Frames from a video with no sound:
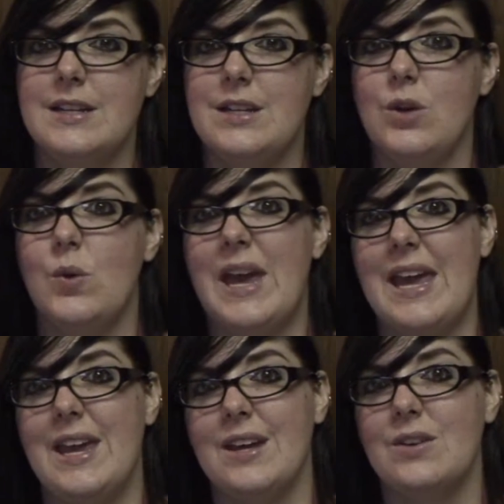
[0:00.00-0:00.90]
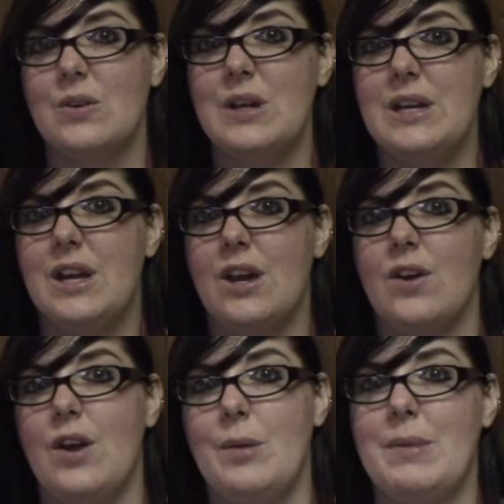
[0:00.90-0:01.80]
You can read
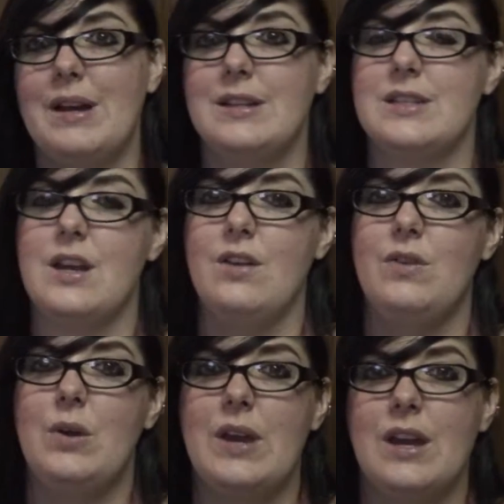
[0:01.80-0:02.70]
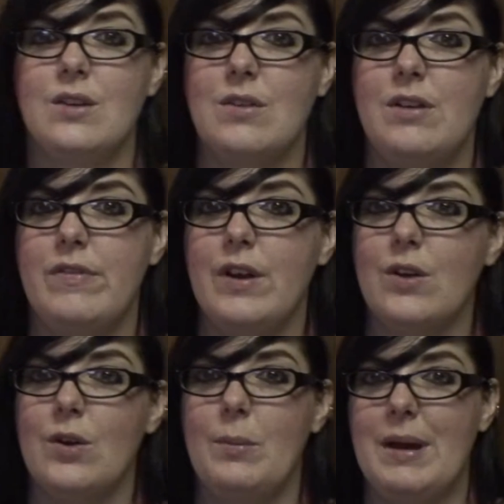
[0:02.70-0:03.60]
Carry On by itself, you can read
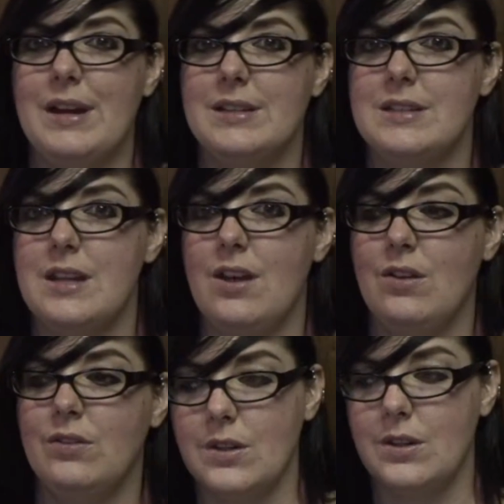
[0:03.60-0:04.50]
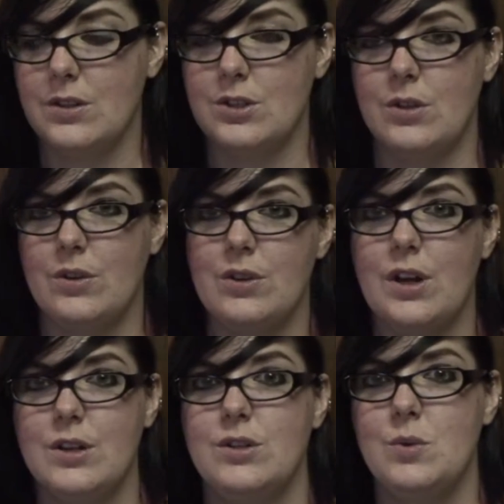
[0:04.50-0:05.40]
Fangirl by itself, so they're
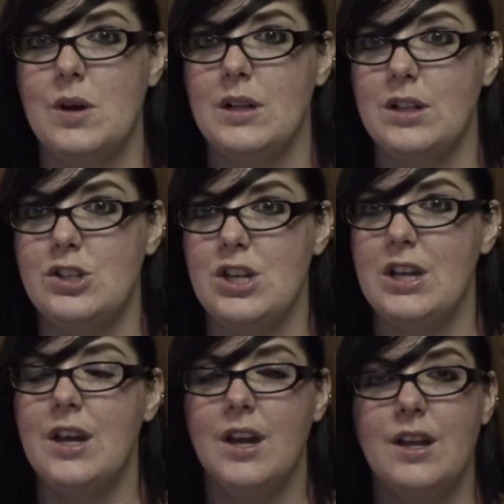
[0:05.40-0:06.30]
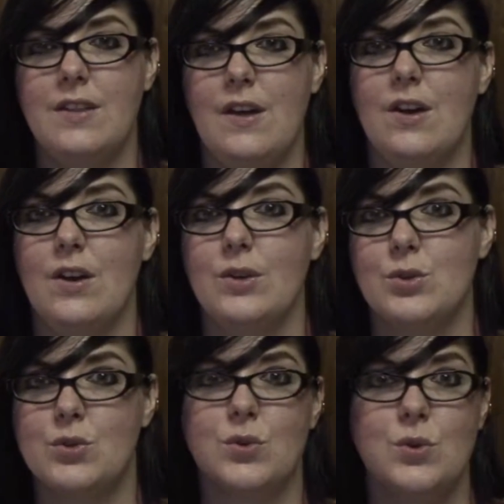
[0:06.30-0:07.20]
not a duology. They are
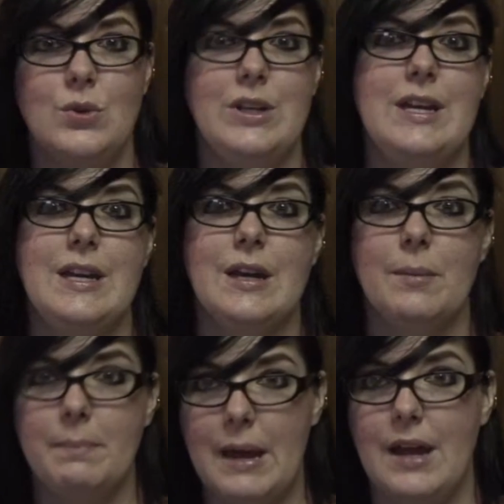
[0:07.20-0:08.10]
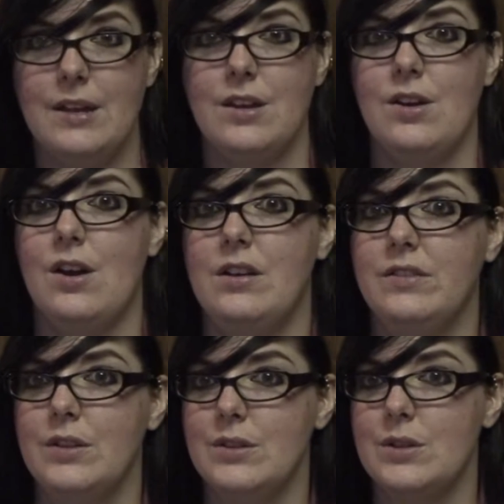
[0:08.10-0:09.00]
truly companion
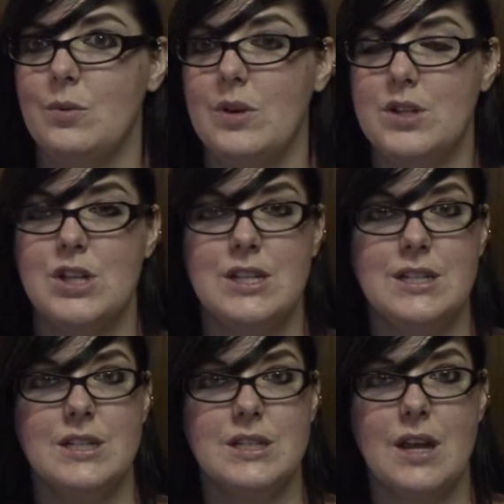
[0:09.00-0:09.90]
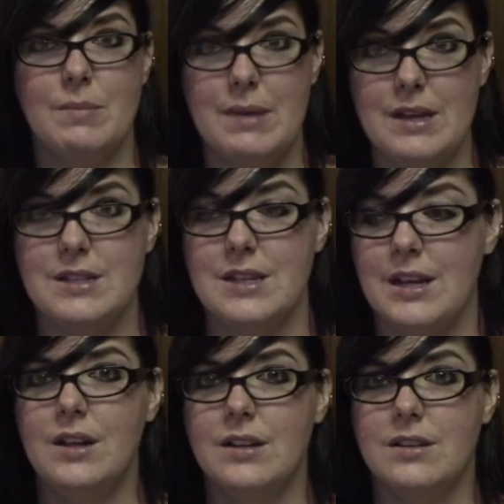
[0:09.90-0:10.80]
novels, which is
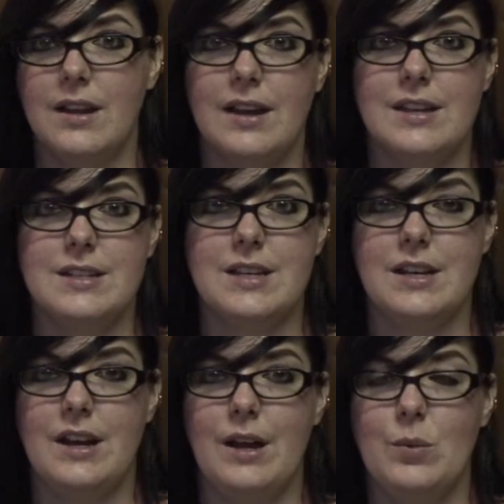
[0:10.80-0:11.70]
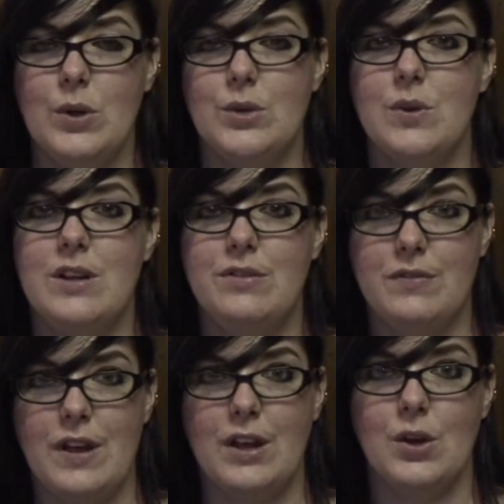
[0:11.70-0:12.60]
amazing. Like I said, I would read
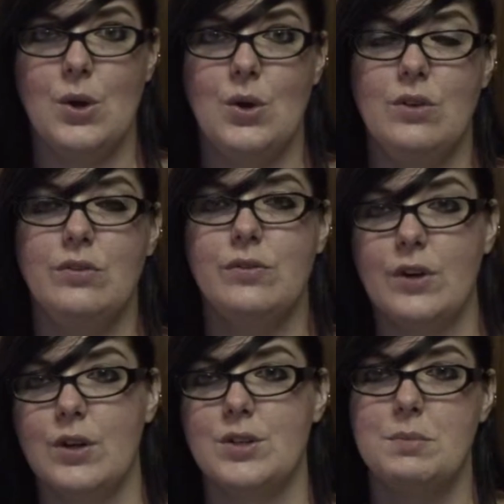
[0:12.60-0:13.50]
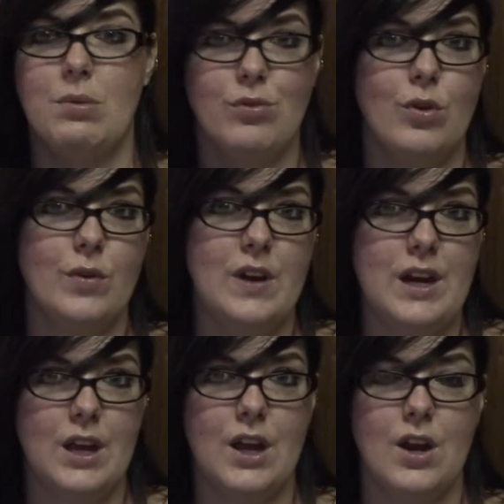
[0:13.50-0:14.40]
Fangirl first before
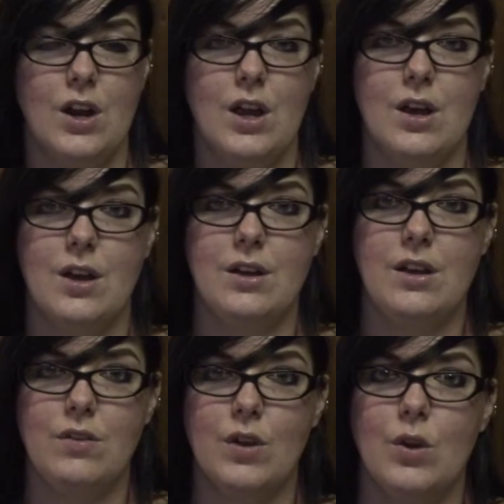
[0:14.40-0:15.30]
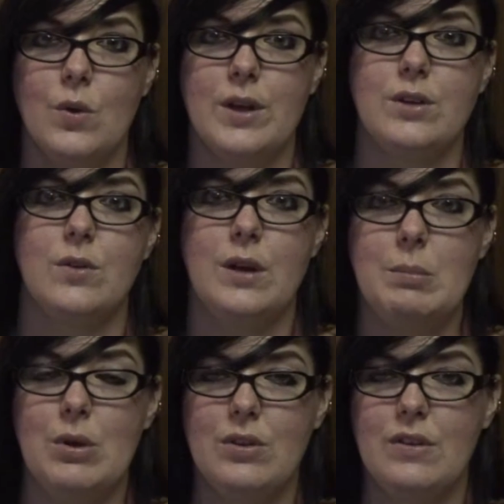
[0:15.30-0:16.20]
reading Carry On if you're going to read
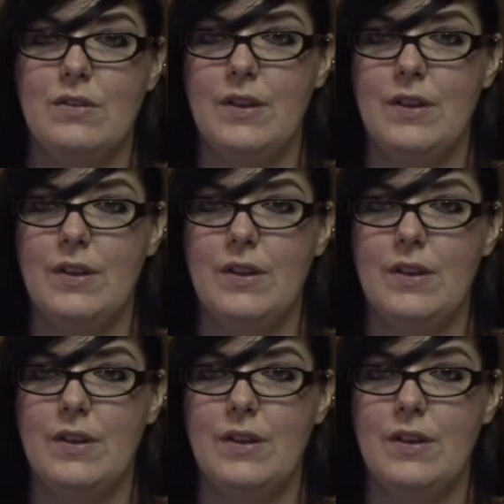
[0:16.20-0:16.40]
both of